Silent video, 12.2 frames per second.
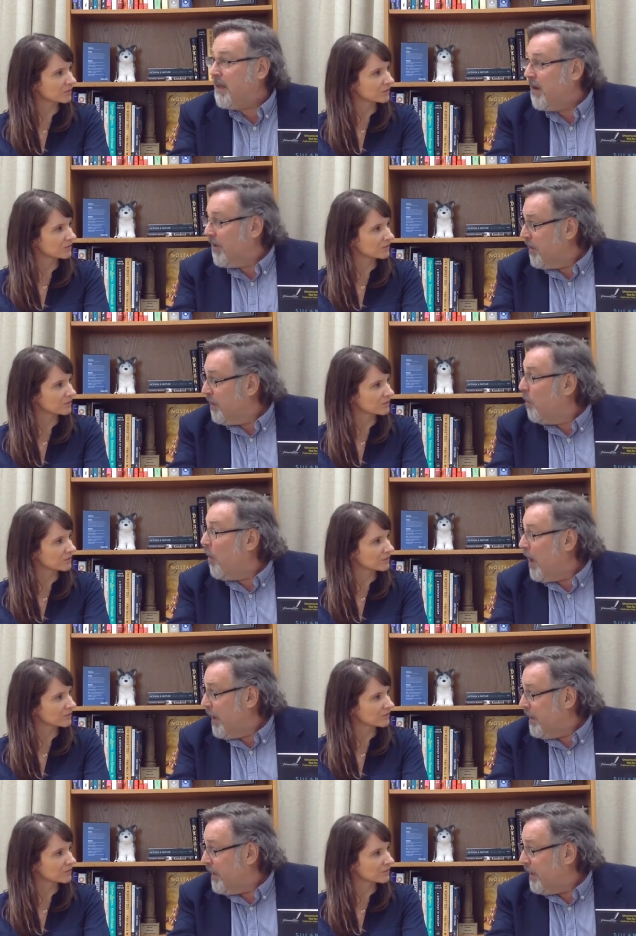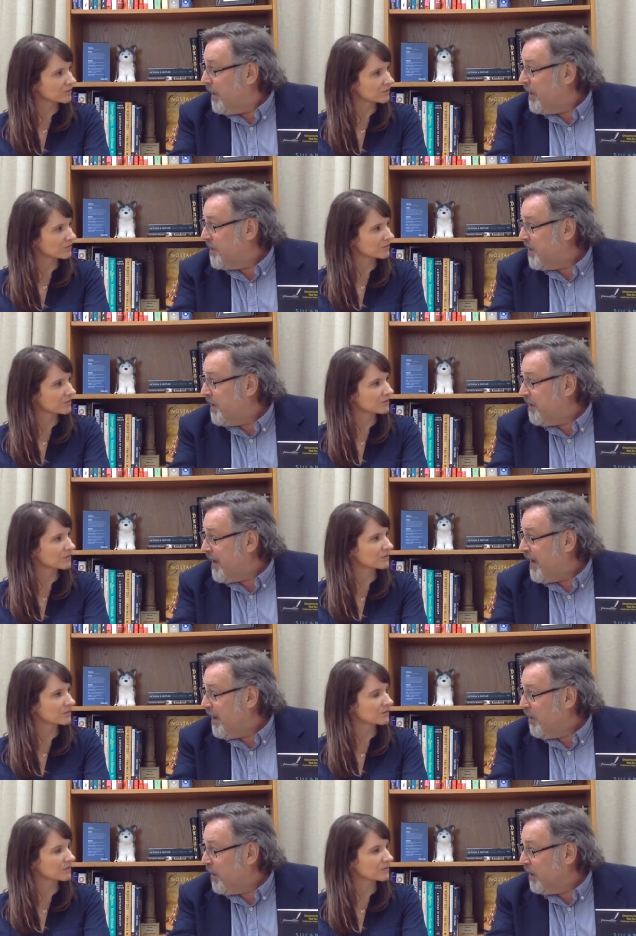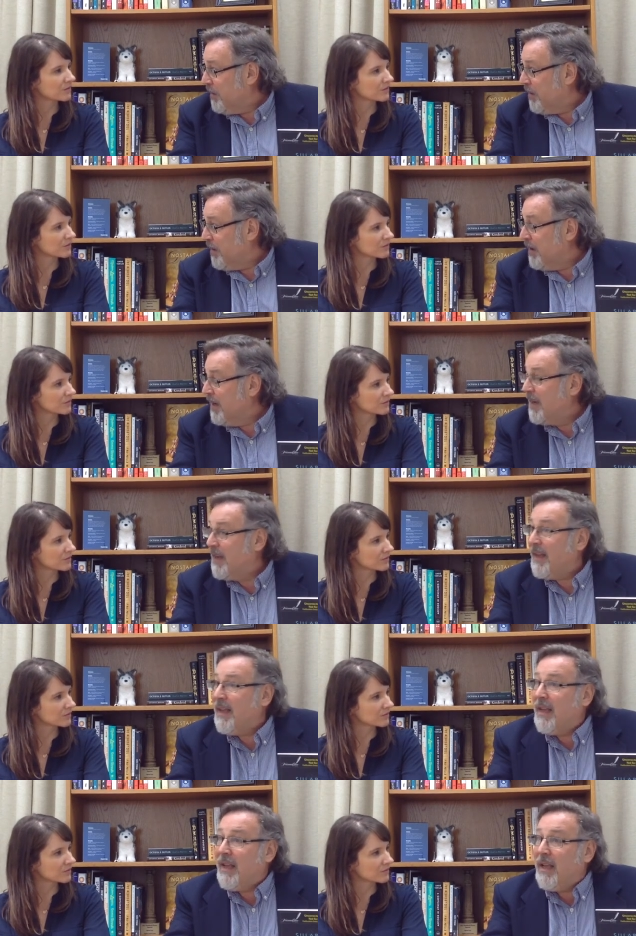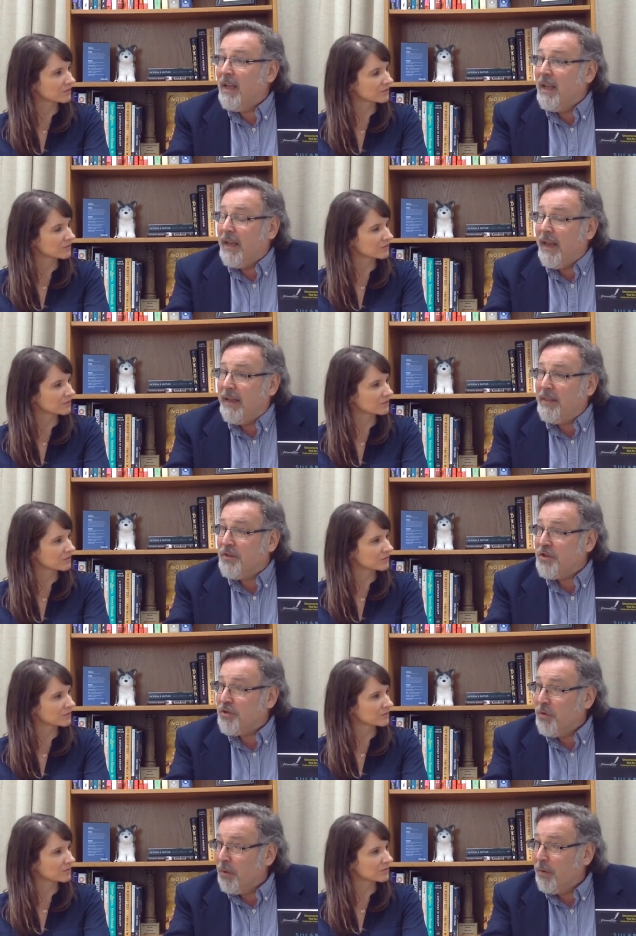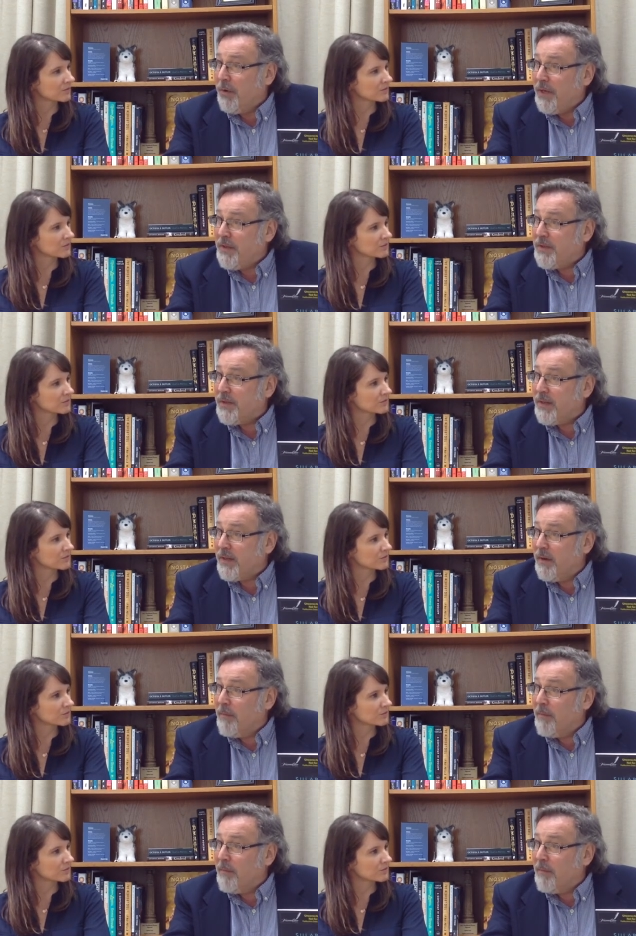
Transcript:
Speaker 1: the other one as their character and the stories